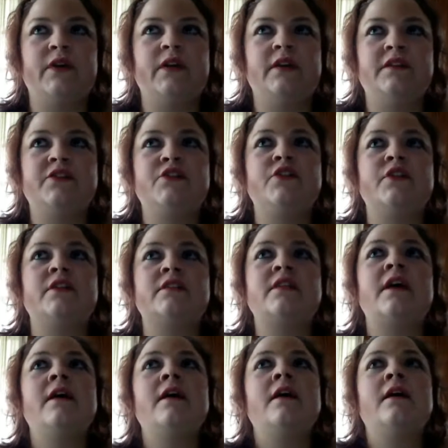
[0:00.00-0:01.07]
is just
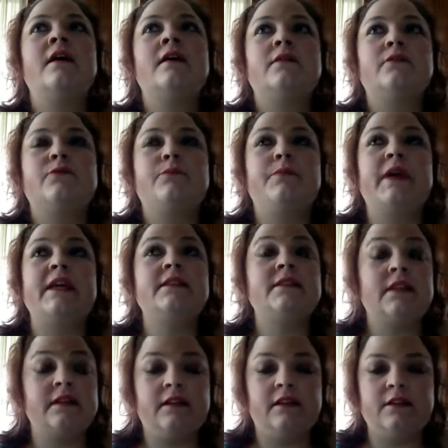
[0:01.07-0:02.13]

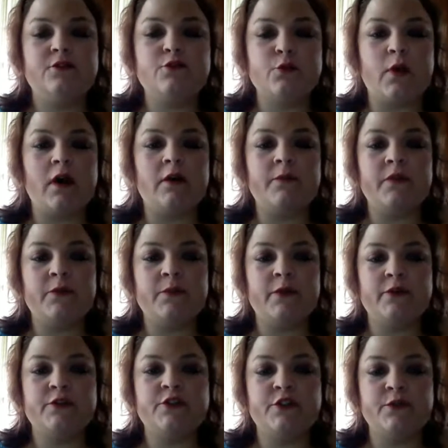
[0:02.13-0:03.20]
basically drop the
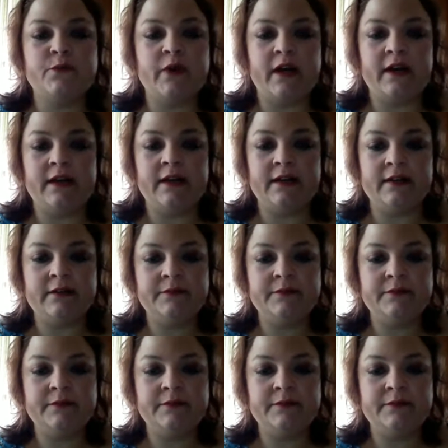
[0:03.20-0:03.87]
person right in.